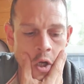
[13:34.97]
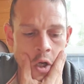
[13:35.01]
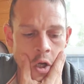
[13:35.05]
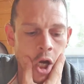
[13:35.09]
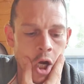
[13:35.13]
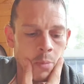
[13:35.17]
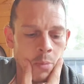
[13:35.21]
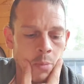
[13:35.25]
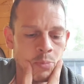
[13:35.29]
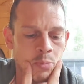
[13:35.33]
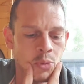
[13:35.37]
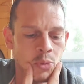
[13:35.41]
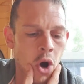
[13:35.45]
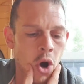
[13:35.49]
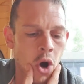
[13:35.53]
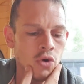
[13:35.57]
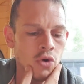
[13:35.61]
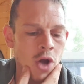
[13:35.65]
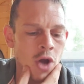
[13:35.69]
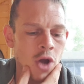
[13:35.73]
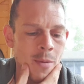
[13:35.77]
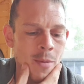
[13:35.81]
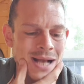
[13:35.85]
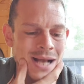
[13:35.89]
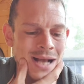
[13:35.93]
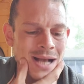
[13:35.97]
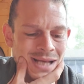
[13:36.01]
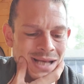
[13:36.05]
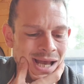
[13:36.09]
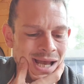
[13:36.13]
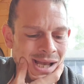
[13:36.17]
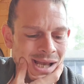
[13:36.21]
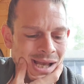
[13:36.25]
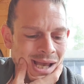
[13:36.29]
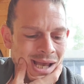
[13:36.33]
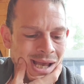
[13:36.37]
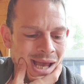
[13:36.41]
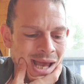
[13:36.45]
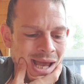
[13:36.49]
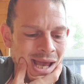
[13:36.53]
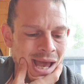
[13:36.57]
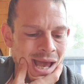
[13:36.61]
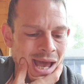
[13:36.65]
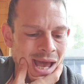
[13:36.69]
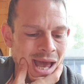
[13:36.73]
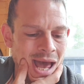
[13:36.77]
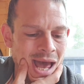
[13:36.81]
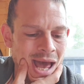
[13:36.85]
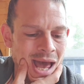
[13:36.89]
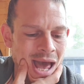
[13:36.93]
A programmatic
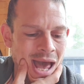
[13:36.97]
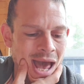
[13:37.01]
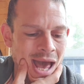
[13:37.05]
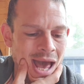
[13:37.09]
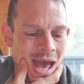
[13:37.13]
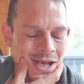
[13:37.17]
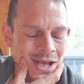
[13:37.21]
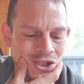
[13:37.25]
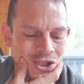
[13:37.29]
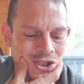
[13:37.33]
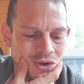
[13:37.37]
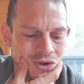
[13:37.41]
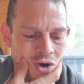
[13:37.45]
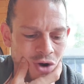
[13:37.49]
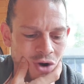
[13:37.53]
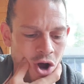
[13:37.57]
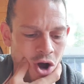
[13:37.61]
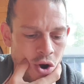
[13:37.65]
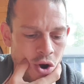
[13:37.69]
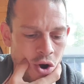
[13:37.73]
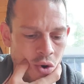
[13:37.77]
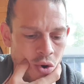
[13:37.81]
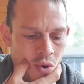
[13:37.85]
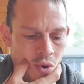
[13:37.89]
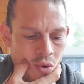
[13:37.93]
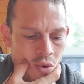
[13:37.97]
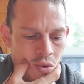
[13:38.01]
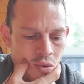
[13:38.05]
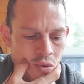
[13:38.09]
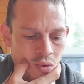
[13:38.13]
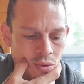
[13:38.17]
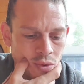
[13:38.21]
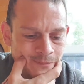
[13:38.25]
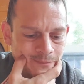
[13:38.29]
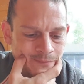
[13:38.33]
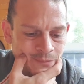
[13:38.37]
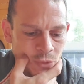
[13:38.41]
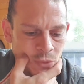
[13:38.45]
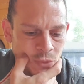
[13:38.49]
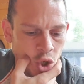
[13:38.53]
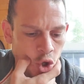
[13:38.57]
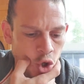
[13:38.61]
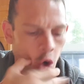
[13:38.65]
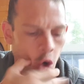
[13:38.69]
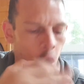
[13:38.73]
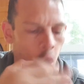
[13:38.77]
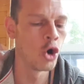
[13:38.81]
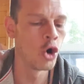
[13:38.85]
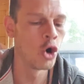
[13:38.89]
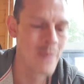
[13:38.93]
escrow. The
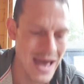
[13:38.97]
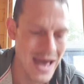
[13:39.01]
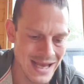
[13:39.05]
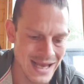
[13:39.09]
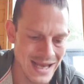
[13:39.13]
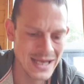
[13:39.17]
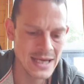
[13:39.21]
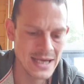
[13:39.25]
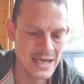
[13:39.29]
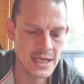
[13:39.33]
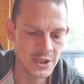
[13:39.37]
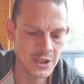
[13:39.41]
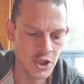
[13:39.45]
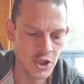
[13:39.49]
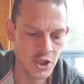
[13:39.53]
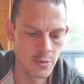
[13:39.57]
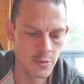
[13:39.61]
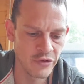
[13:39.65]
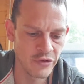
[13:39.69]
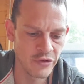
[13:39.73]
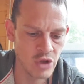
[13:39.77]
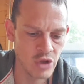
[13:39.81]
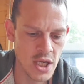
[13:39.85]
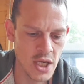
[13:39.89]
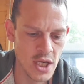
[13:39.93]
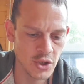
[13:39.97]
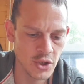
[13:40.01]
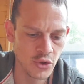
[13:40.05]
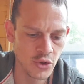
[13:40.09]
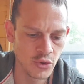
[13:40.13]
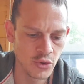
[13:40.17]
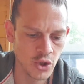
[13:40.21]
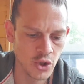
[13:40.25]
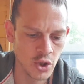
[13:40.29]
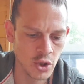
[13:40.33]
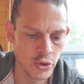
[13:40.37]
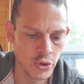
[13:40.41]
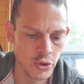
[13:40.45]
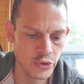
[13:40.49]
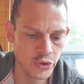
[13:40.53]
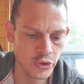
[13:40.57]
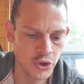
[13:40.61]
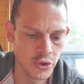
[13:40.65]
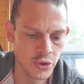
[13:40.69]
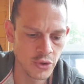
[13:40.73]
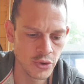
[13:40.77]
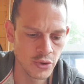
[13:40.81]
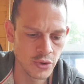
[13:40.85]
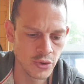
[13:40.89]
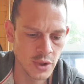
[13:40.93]
core mechanism of layer two
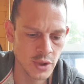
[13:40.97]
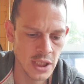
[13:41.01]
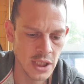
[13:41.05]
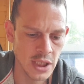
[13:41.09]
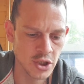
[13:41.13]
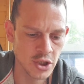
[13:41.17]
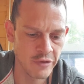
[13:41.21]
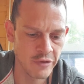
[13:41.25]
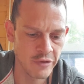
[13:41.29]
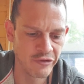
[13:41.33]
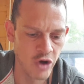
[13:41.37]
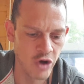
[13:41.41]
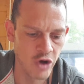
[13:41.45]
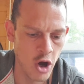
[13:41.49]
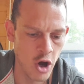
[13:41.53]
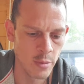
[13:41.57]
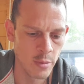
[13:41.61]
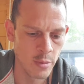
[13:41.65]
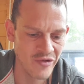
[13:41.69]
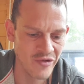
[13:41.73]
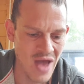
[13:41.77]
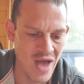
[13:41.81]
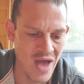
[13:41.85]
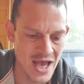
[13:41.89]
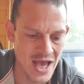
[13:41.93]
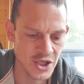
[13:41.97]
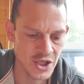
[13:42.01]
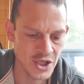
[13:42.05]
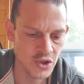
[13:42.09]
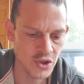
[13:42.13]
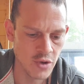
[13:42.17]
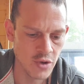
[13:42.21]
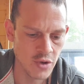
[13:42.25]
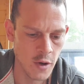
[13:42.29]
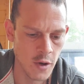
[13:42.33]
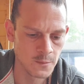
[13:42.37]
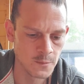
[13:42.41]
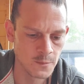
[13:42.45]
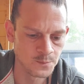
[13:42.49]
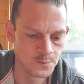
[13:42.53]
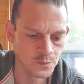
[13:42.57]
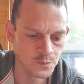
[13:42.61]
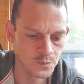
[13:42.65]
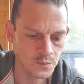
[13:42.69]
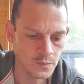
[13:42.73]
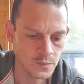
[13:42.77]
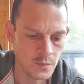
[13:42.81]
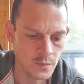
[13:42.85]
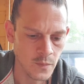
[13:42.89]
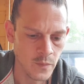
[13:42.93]
solutions is a form of escrow.
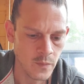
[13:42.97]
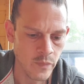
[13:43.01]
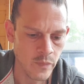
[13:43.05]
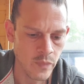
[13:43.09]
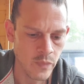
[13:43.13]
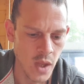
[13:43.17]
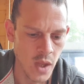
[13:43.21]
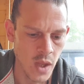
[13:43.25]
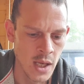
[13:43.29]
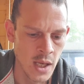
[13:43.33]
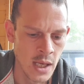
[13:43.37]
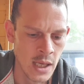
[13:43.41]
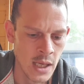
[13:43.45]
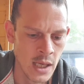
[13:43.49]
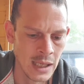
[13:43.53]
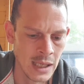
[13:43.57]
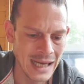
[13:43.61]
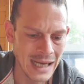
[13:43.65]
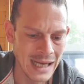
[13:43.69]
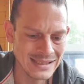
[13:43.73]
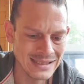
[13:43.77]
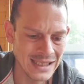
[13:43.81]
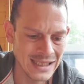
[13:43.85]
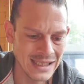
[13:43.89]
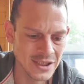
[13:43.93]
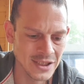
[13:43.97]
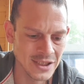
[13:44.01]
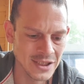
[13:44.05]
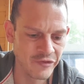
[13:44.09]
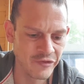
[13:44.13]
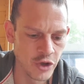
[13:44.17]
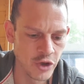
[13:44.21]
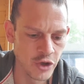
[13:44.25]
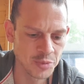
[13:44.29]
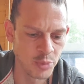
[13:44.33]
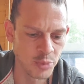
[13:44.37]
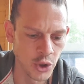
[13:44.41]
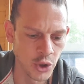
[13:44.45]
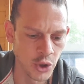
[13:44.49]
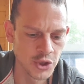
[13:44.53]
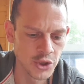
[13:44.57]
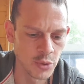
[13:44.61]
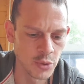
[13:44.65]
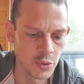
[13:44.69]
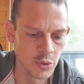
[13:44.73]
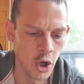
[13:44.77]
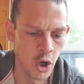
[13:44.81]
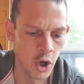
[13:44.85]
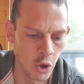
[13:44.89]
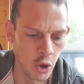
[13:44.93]
Assets are first put
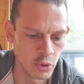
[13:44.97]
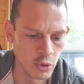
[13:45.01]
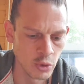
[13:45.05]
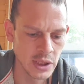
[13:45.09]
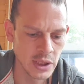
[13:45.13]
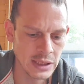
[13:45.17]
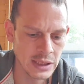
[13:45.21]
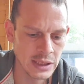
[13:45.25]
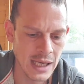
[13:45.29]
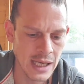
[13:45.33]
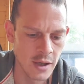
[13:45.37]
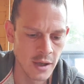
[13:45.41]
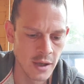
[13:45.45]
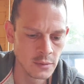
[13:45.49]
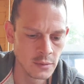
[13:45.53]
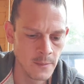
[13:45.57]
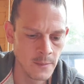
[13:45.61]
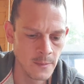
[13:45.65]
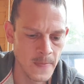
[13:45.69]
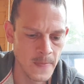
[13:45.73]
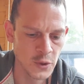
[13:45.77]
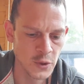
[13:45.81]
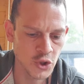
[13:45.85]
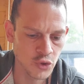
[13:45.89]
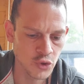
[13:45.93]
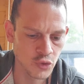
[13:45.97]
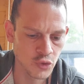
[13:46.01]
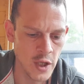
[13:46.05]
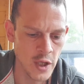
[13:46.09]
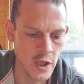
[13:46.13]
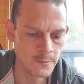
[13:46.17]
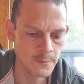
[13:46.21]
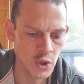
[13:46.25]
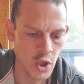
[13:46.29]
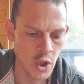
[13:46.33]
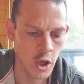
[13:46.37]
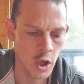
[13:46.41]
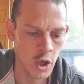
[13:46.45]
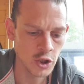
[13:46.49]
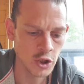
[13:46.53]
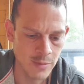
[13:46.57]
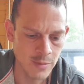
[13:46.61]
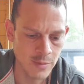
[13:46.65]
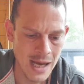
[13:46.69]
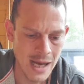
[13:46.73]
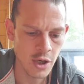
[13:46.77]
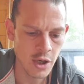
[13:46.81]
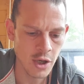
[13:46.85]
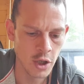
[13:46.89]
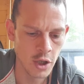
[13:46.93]
into a holding account, script, or
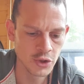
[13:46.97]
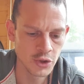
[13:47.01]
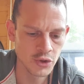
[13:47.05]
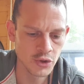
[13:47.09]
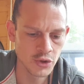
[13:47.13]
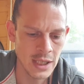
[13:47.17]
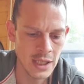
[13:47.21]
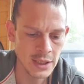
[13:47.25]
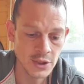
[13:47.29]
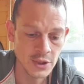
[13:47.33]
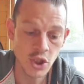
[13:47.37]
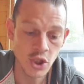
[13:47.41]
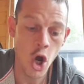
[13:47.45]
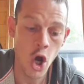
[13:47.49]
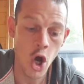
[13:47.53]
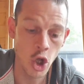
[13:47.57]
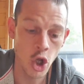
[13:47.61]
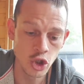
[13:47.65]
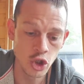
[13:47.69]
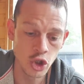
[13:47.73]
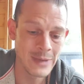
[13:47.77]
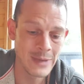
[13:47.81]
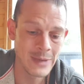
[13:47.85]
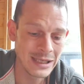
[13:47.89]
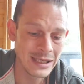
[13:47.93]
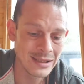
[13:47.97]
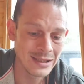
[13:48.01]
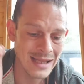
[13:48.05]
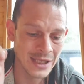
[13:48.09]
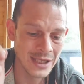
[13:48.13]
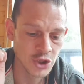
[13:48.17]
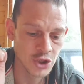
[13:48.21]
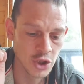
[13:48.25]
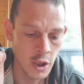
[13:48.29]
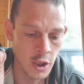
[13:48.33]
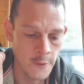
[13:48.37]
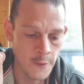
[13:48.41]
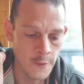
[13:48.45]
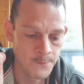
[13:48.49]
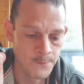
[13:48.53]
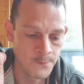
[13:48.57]
smart contract on the main ledger.